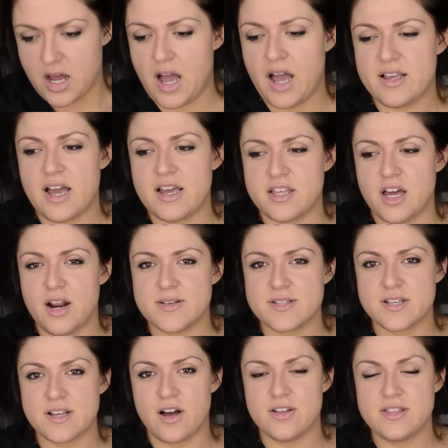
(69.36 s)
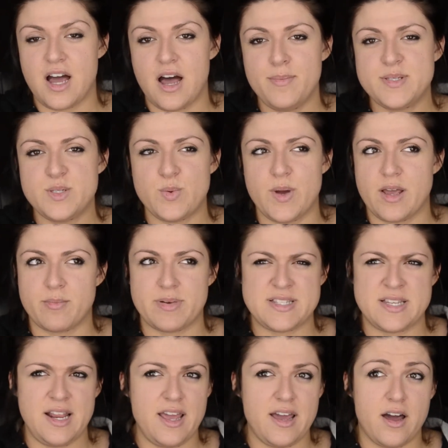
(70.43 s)
I I thought I was on the upswing, but
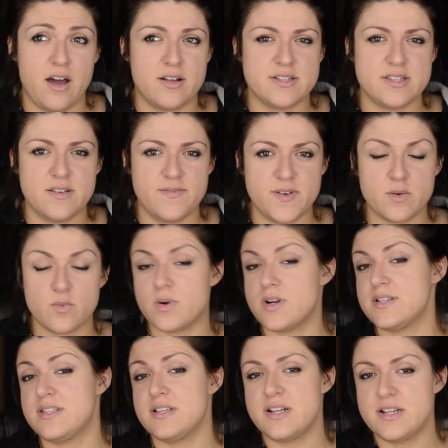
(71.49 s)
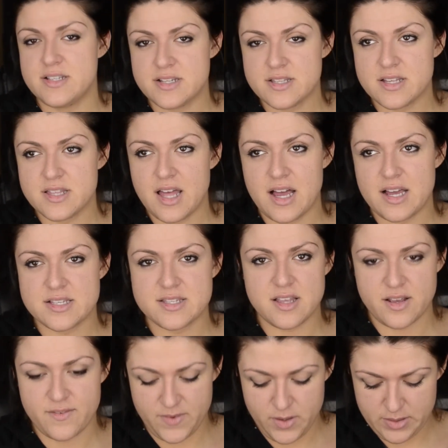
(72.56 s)
today I honestly feel worse than I did the last
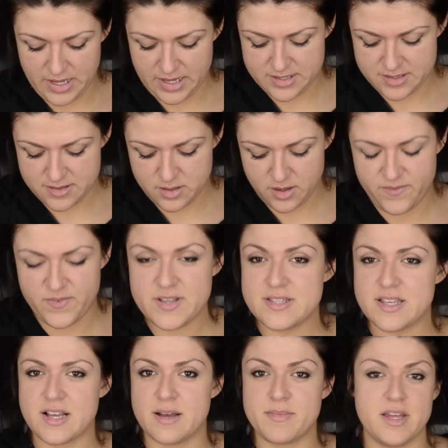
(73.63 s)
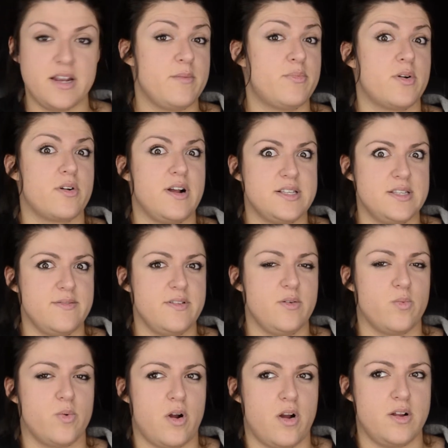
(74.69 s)
like few days. So it feels like I'm getting progressively
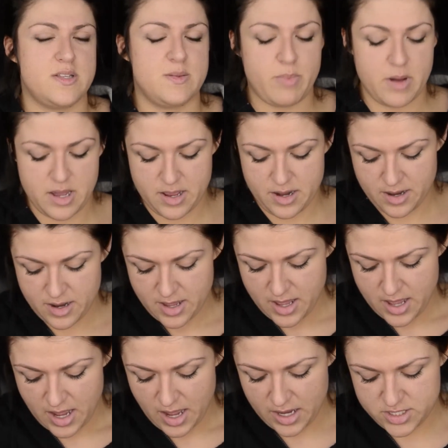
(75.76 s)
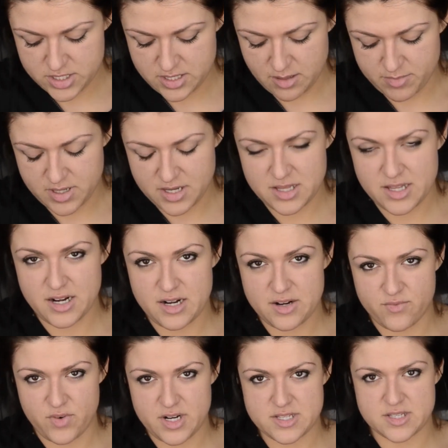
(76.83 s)
worse, but I just I'm gonna let it
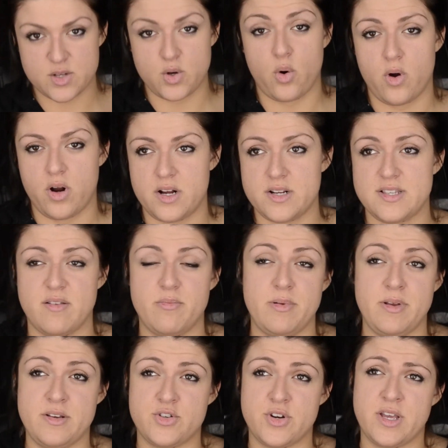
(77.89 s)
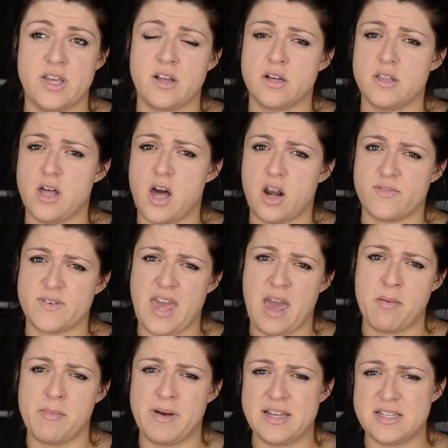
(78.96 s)
run its course. I've been drinking a lot of
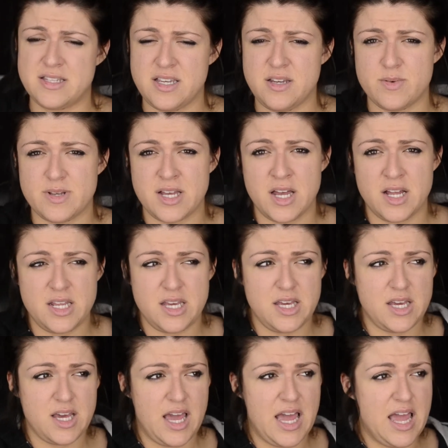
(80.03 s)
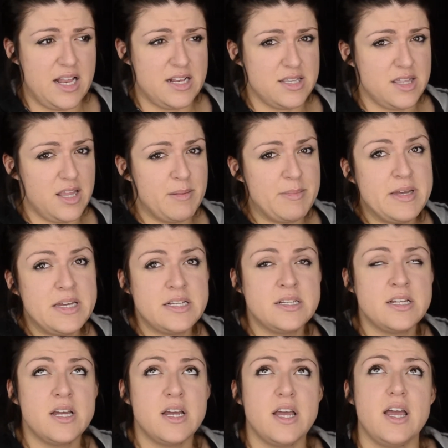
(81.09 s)
chamomile tea with honey and lemon.